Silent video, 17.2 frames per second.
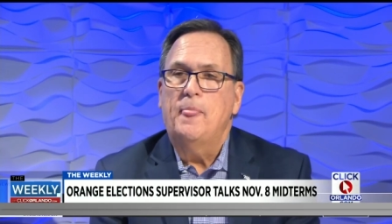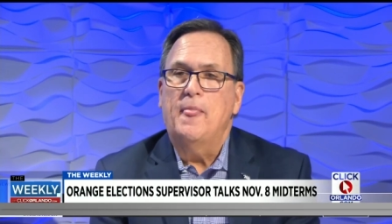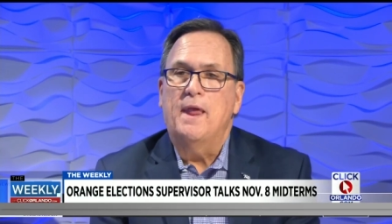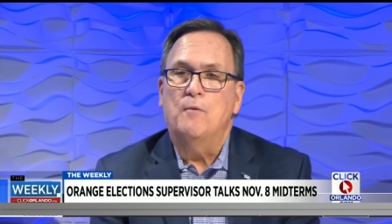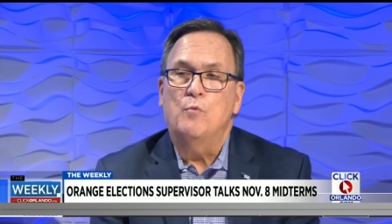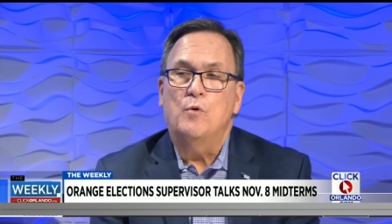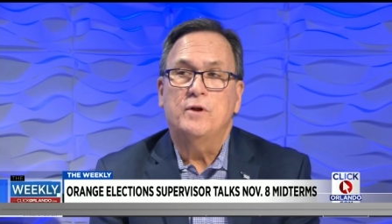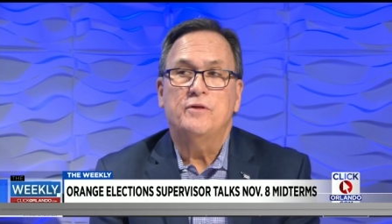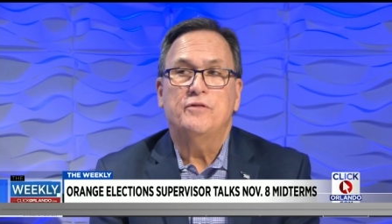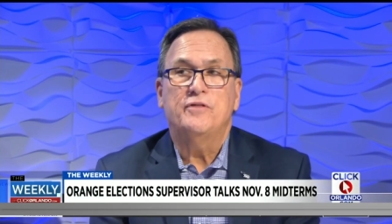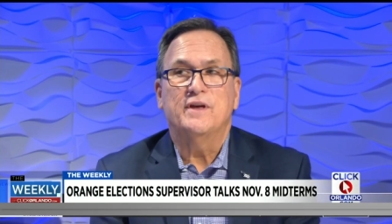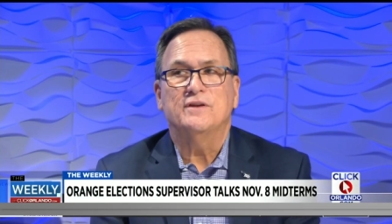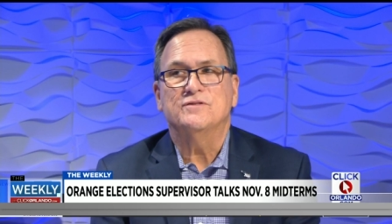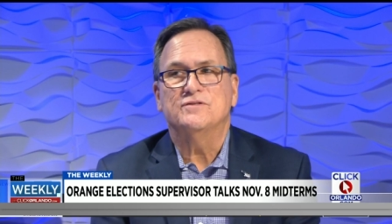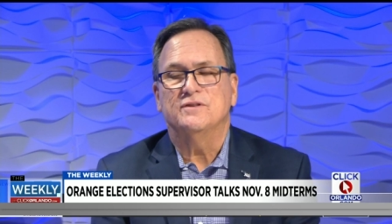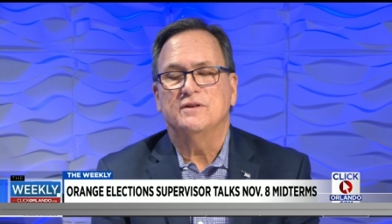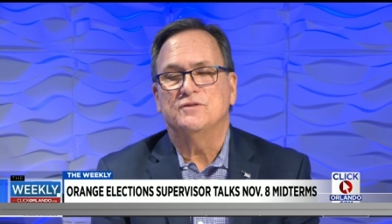And one of the
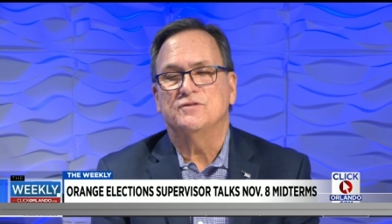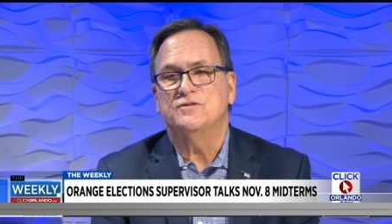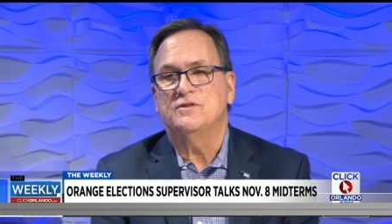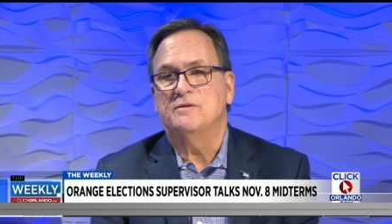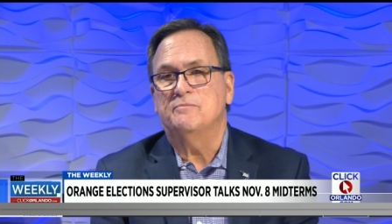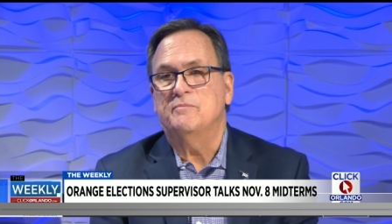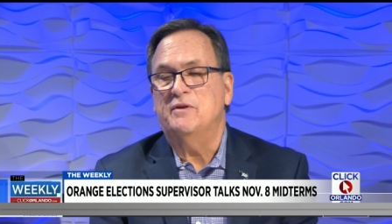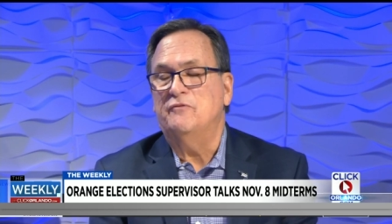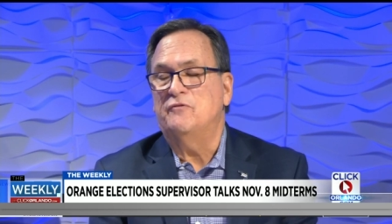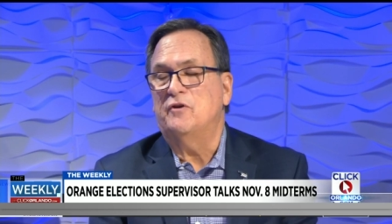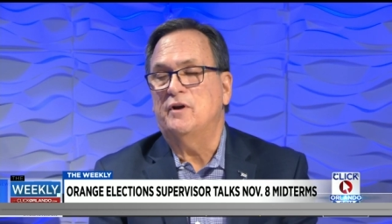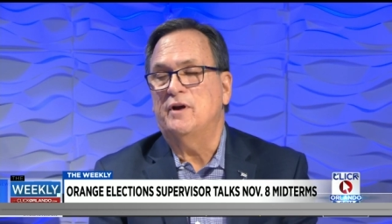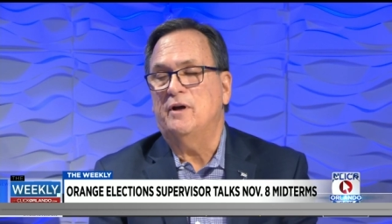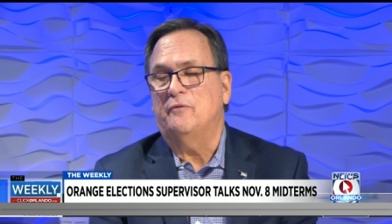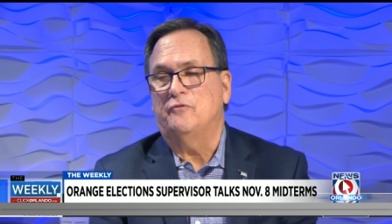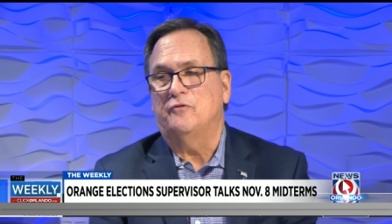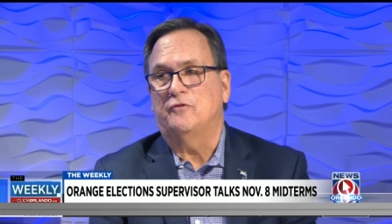things that has been very
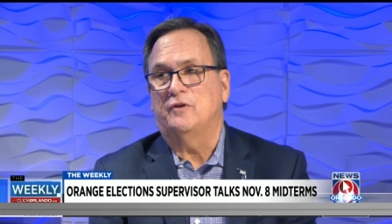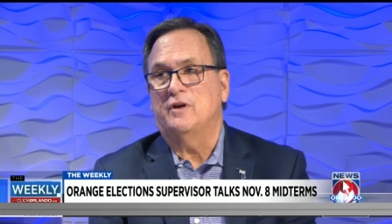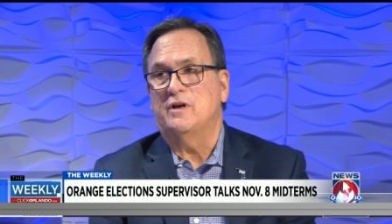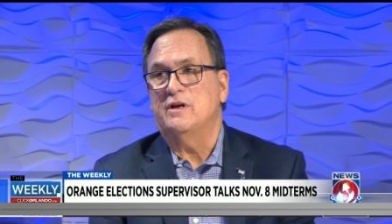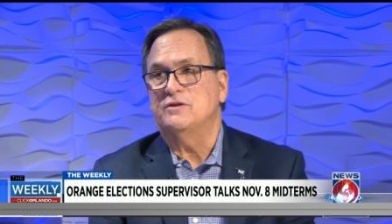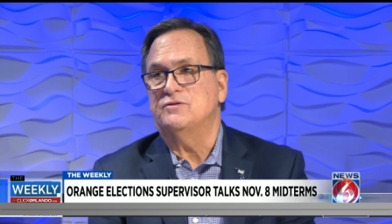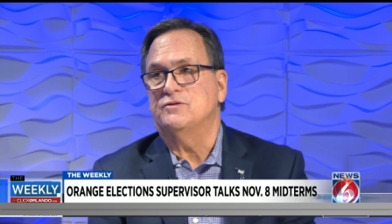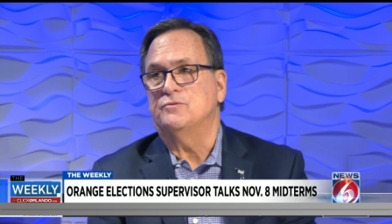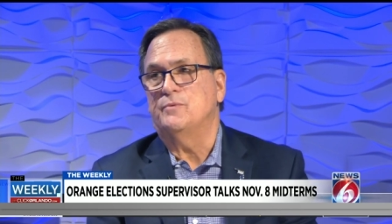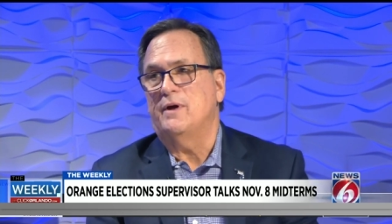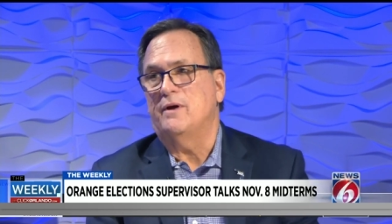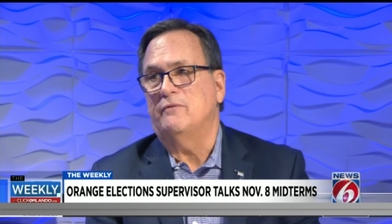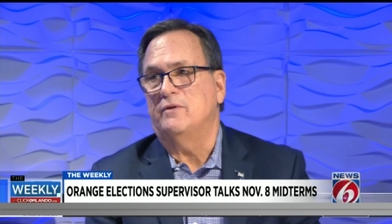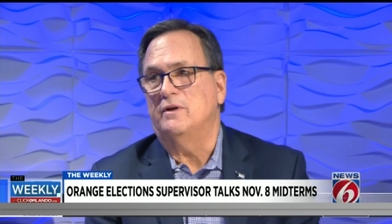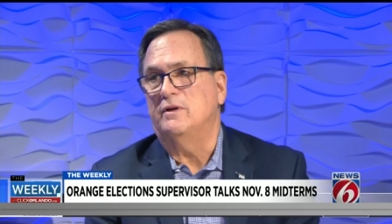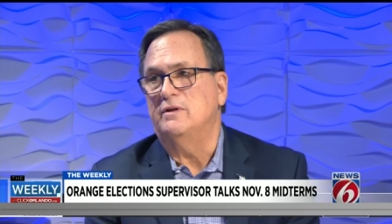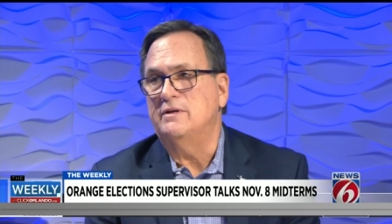helpful to us is we have
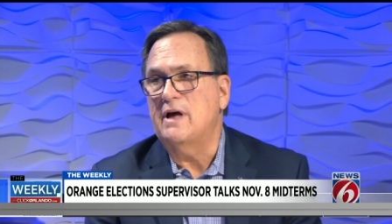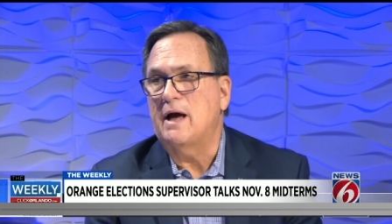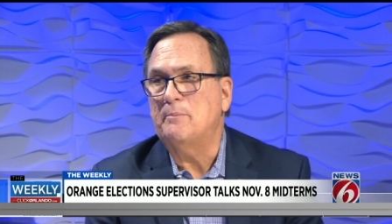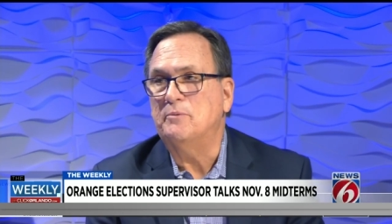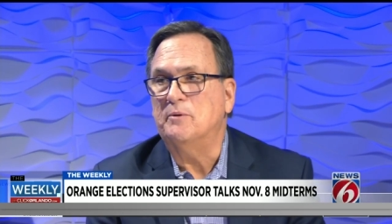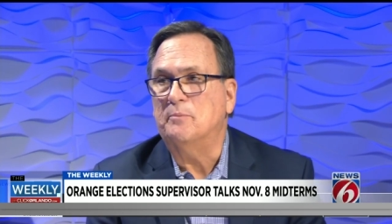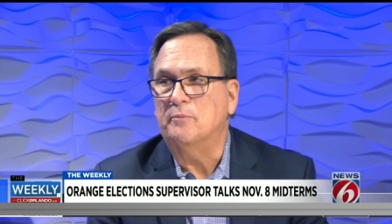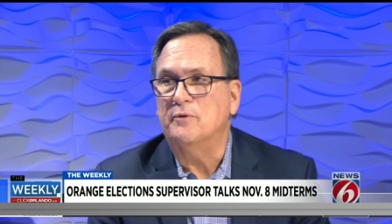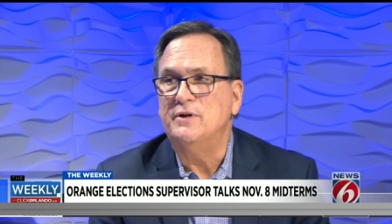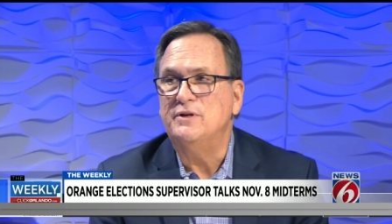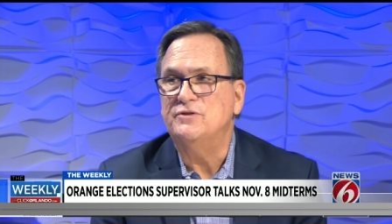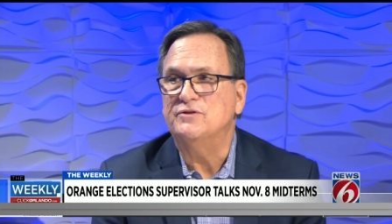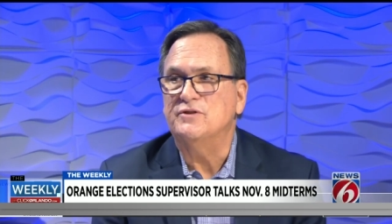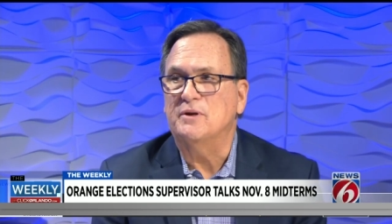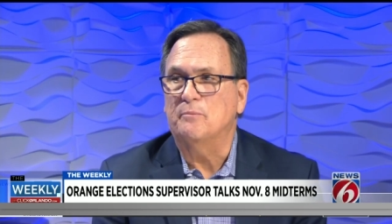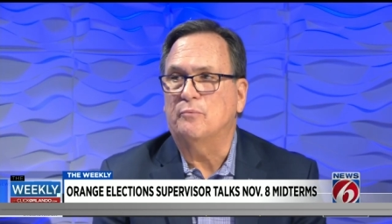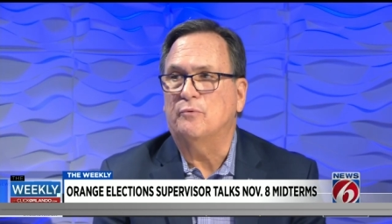an adopt a
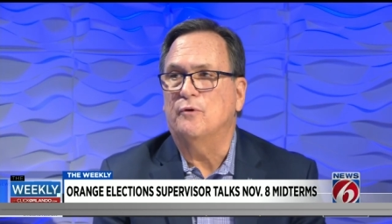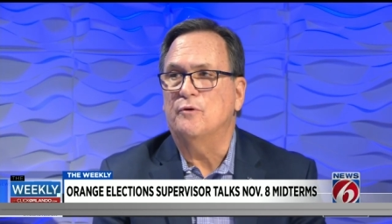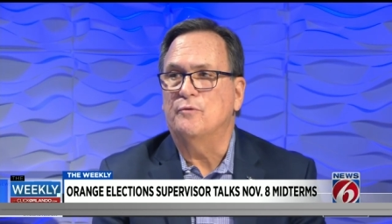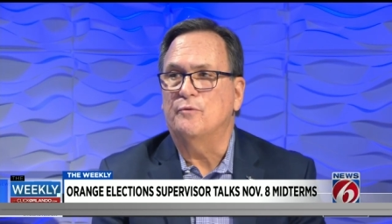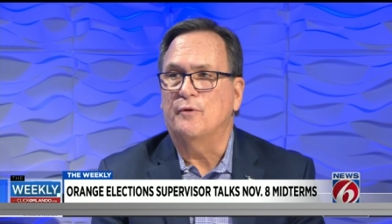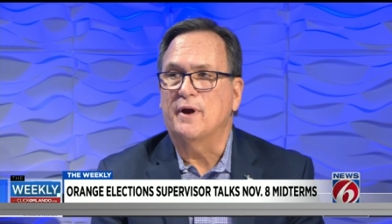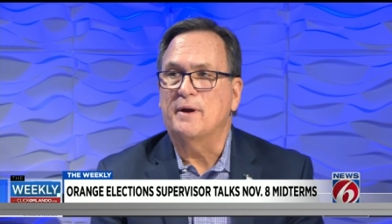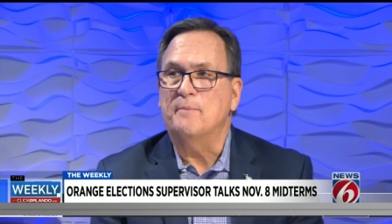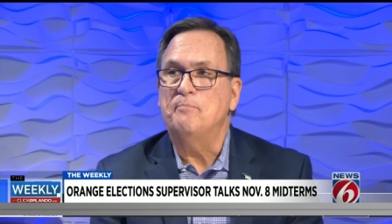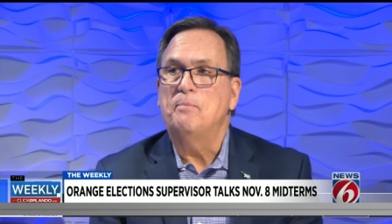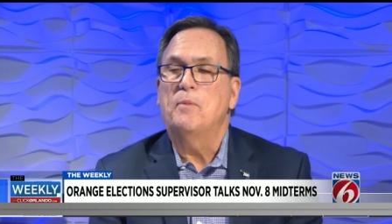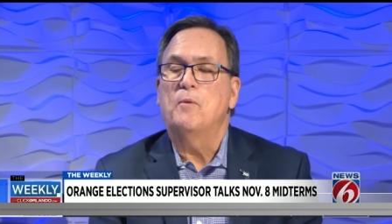precinct program